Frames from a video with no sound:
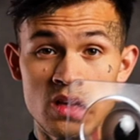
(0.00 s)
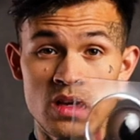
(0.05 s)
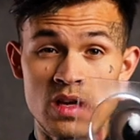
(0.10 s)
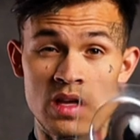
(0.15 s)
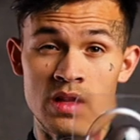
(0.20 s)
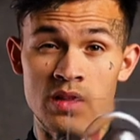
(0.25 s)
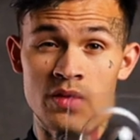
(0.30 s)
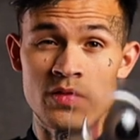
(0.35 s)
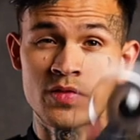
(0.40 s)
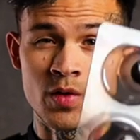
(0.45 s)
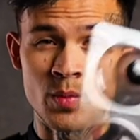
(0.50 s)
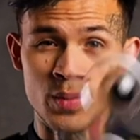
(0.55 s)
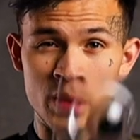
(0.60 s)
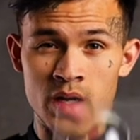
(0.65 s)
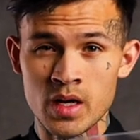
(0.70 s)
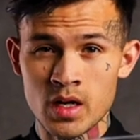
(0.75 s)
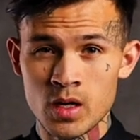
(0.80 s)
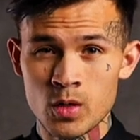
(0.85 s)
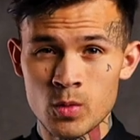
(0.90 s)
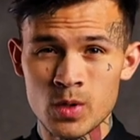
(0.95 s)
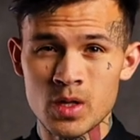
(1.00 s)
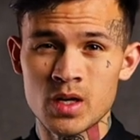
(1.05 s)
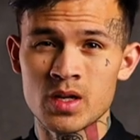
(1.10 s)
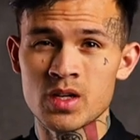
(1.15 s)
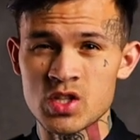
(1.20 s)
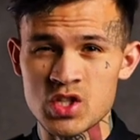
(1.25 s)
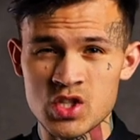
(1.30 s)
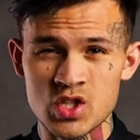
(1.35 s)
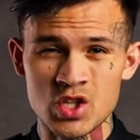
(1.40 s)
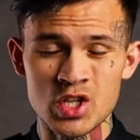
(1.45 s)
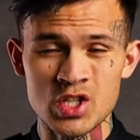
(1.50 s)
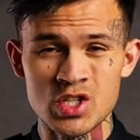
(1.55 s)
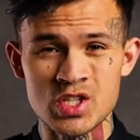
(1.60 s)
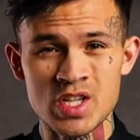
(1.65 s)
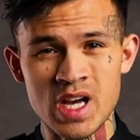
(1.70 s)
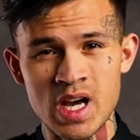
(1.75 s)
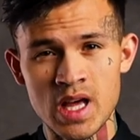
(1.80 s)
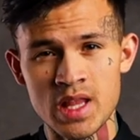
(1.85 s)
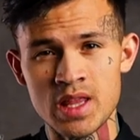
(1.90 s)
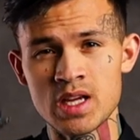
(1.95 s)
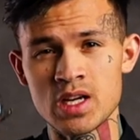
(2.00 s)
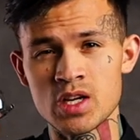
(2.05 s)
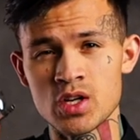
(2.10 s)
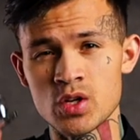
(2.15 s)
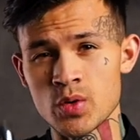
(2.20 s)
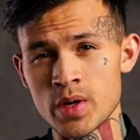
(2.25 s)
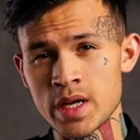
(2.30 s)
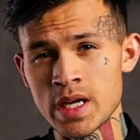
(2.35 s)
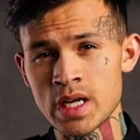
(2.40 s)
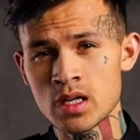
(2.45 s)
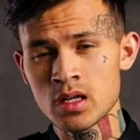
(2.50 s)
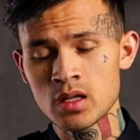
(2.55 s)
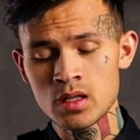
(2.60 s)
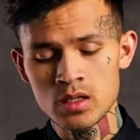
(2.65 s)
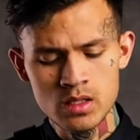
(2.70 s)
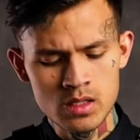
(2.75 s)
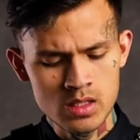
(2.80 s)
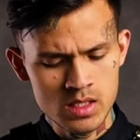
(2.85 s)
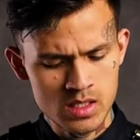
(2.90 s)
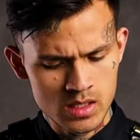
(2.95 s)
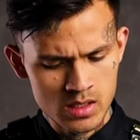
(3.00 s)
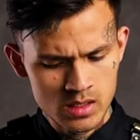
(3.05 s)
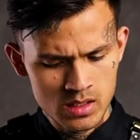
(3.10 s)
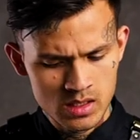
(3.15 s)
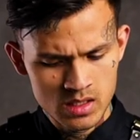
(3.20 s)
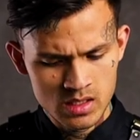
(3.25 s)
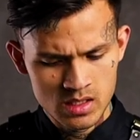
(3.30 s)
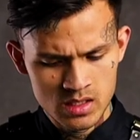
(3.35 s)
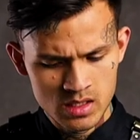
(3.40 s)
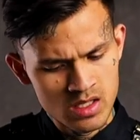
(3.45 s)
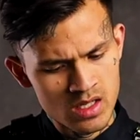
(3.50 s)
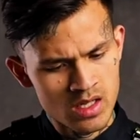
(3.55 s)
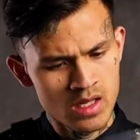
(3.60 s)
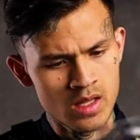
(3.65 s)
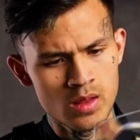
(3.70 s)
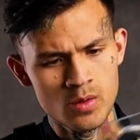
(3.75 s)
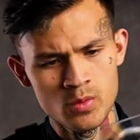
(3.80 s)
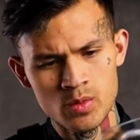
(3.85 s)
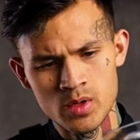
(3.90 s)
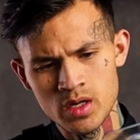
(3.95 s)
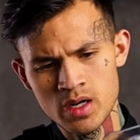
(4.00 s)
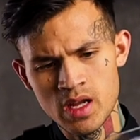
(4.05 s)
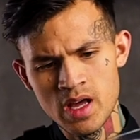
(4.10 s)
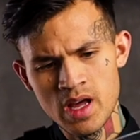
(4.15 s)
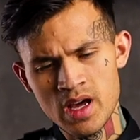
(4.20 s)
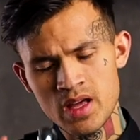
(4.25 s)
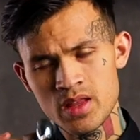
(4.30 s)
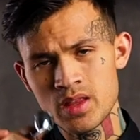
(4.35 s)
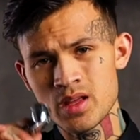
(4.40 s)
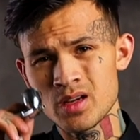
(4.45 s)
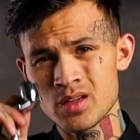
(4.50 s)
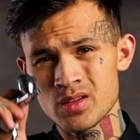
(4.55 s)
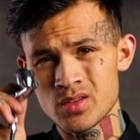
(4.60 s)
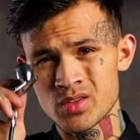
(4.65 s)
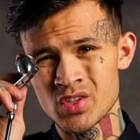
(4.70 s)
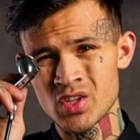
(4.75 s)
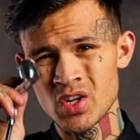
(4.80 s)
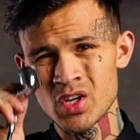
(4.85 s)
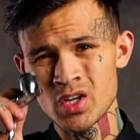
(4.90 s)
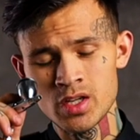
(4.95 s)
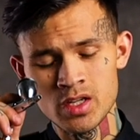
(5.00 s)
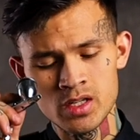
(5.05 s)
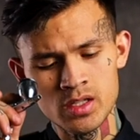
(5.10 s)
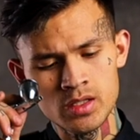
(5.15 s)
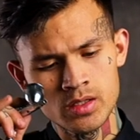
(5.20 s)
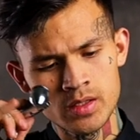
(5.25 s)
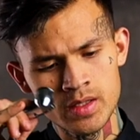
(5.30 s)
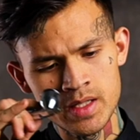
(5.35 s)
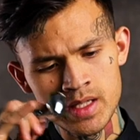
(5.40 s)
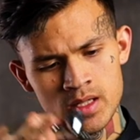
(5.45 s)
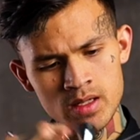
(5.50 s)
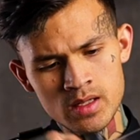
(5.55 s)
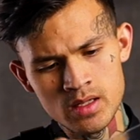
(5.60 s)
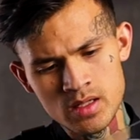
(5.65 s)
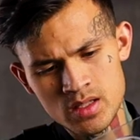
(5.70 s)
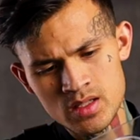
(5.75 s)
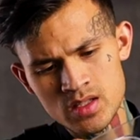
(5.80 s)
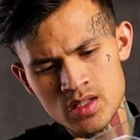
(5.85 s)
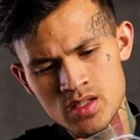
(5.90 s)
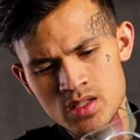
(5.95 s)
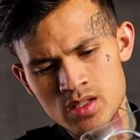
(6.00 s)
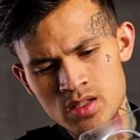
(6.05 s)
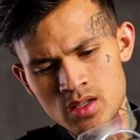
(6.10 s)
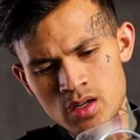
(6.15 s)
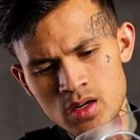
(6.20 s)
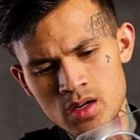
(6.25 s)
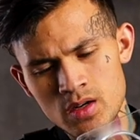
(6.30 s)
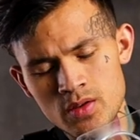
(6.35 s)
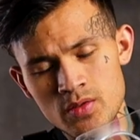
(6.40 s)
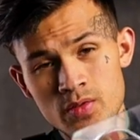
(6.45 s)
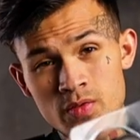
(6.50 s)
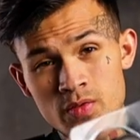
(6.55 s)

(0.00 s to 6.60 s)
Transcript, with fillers: And from here we're gonna start to add the green colors. And we're gonna add a darker green and start